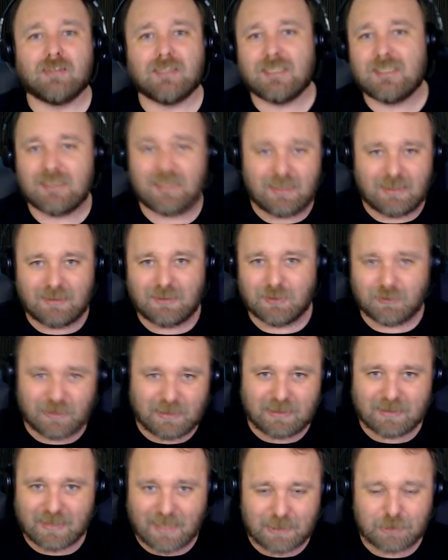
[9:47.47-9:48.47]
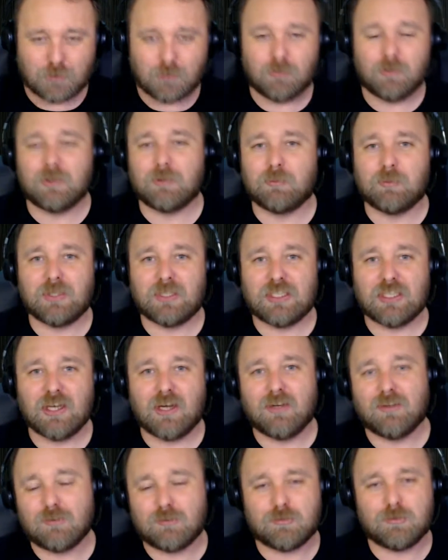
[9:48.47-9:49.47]
These guys are really, really
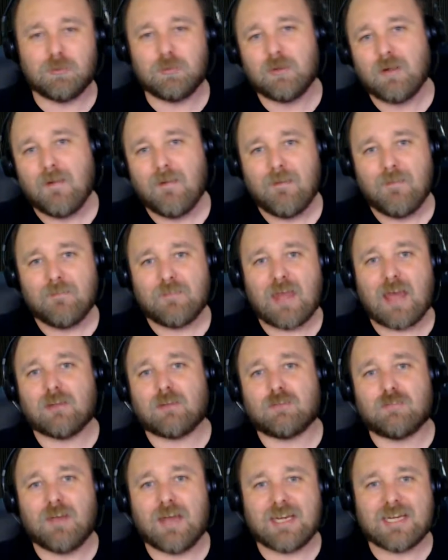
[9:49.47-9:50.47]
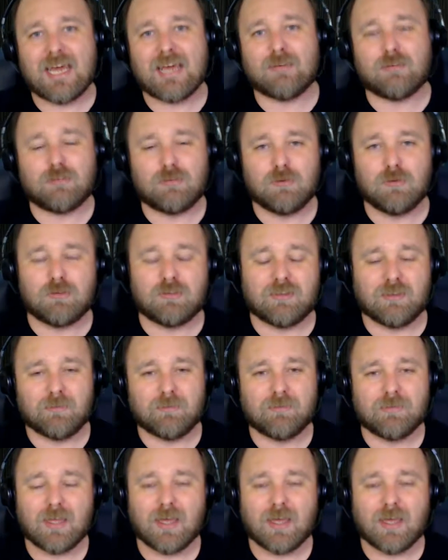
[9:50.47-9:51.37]
young, so that's fine. That suits them.